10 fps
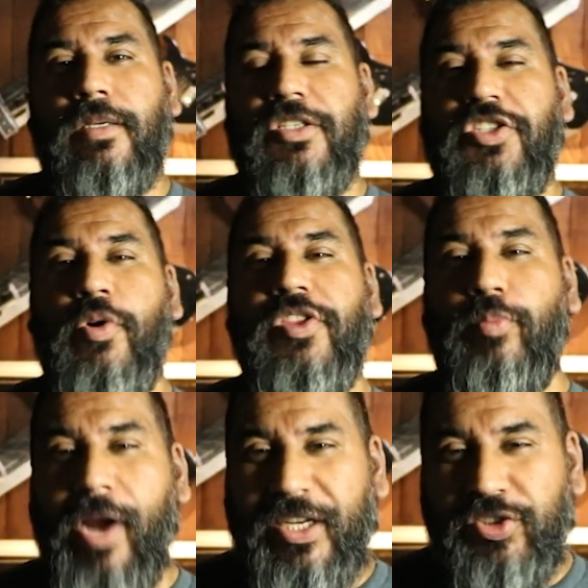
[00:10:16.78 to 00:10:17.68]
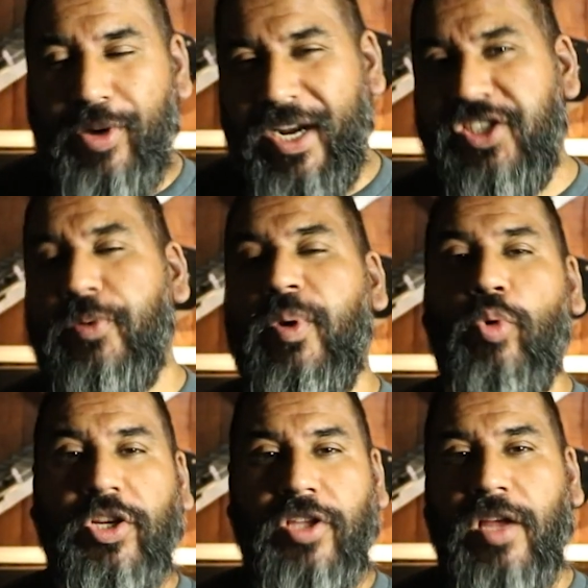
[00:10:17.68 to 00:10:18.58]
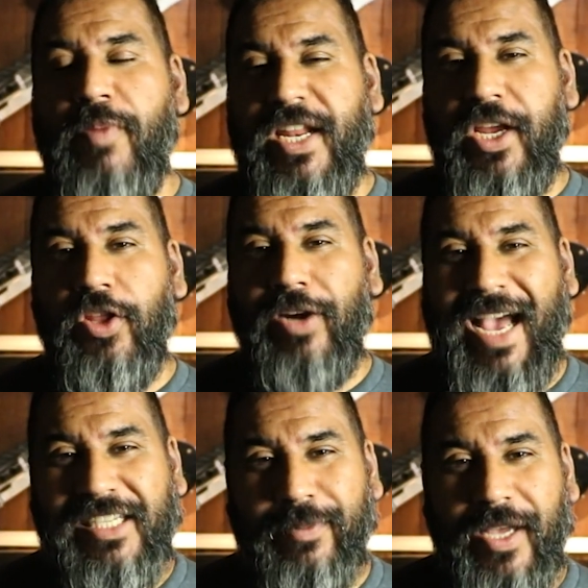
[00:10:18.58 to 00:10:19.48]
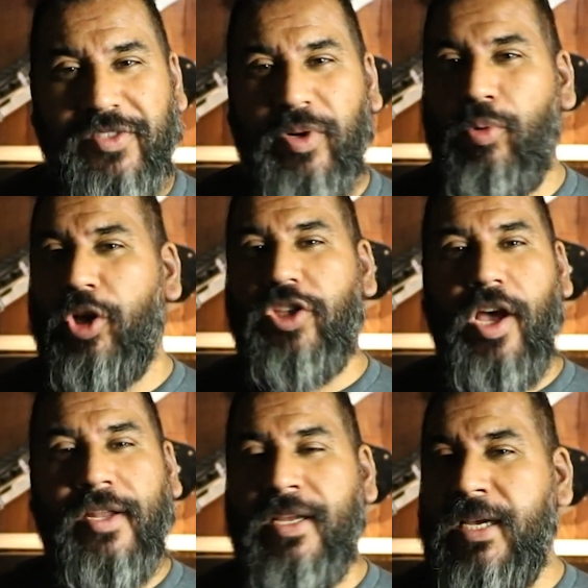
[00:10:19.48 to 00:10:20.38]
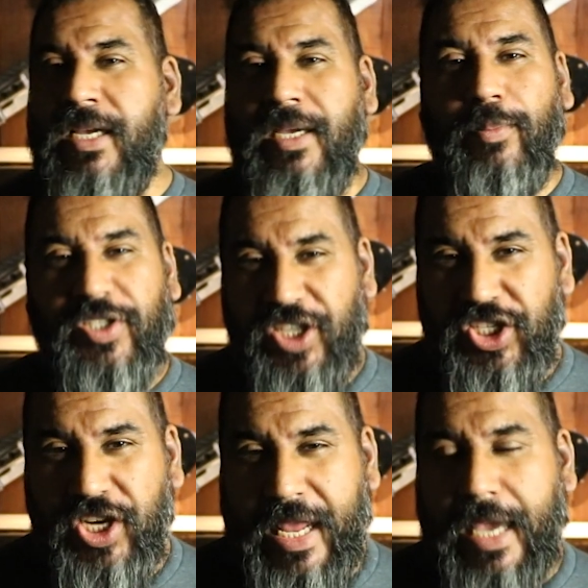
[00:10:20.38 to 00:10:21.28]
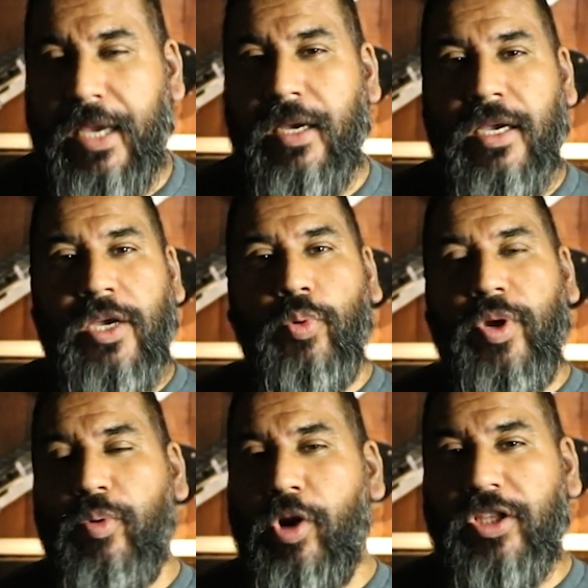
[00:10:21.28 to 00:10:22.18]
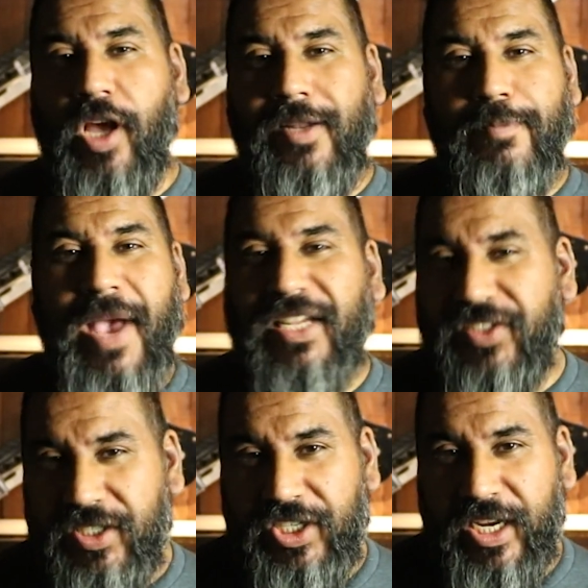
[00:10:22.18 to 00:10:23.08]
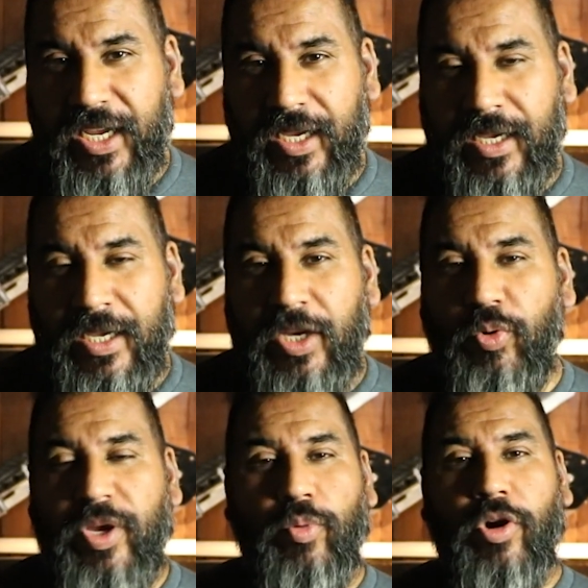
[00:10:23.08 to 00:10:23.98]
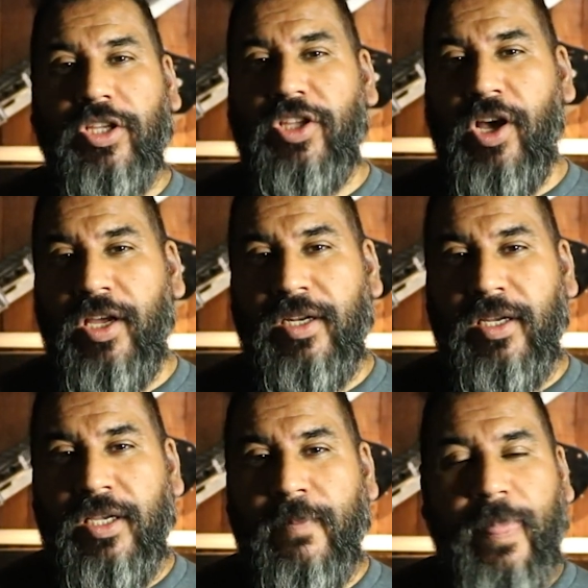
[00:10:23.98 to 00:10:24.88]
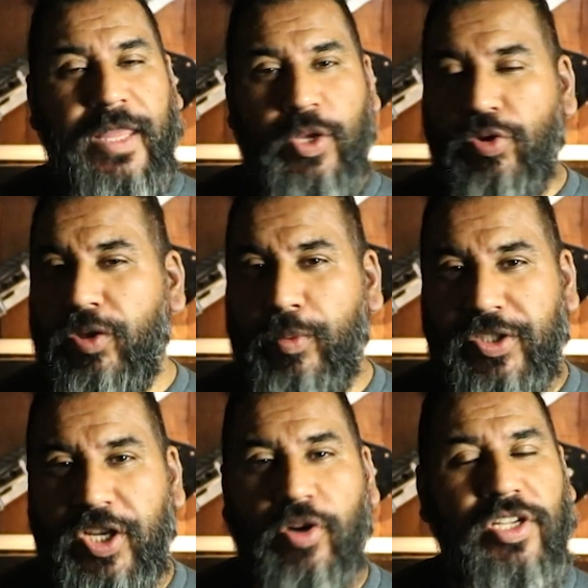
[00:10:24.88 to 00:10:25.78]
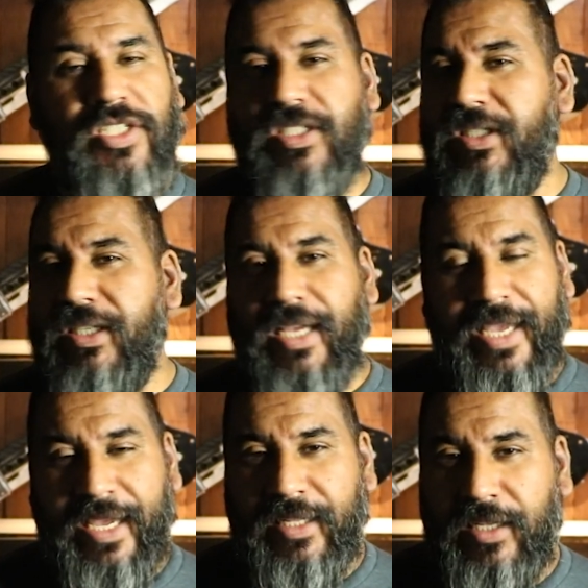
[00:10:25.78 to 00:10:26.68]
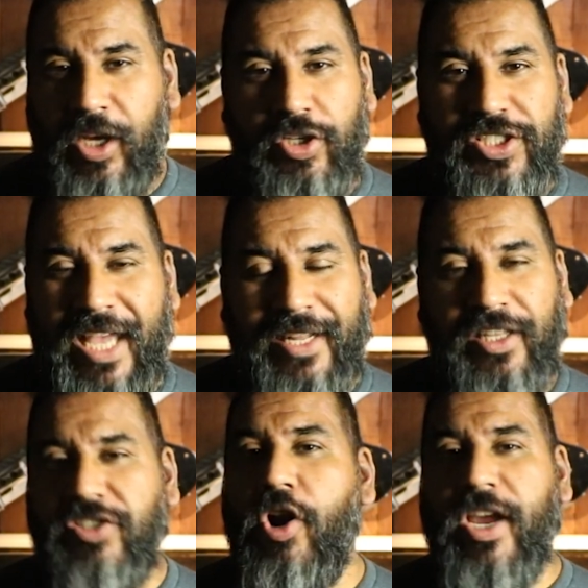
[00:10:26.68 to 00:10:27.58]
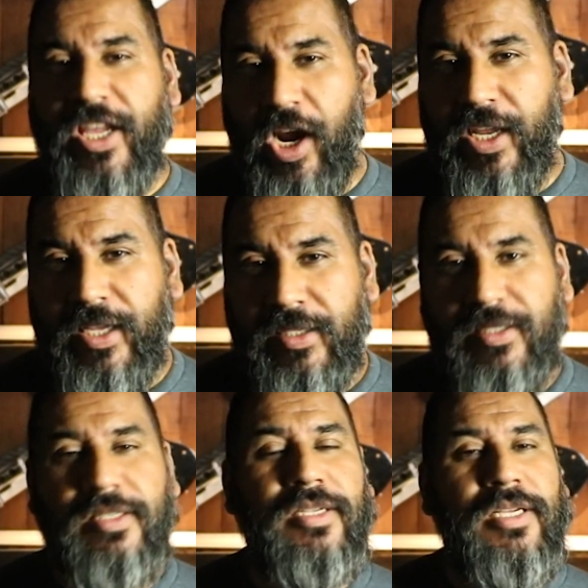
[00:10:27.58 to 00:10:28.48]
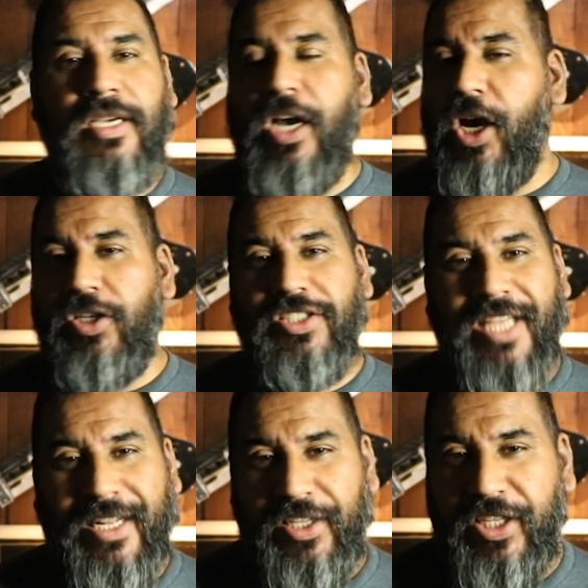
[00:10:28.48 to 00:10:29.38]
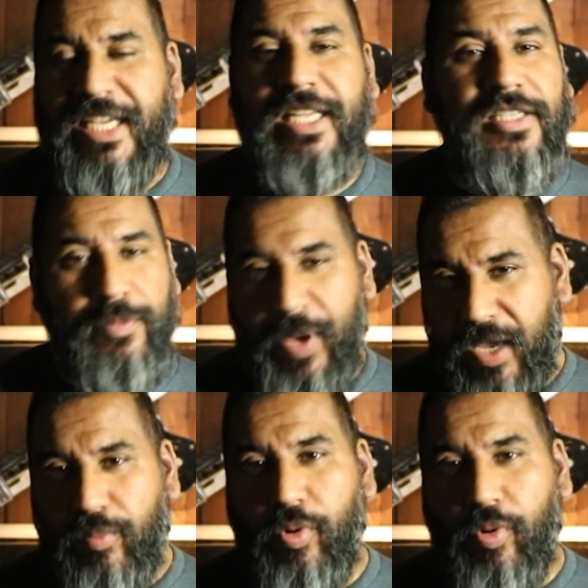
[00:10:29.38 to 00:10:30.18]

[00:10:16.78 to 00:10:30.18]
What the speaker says: So in the brand strategy, we worked on many other aspects. We worked on positioning, we worked on messaging, we worked on user personas and understanding the target audience, understanding needs and pain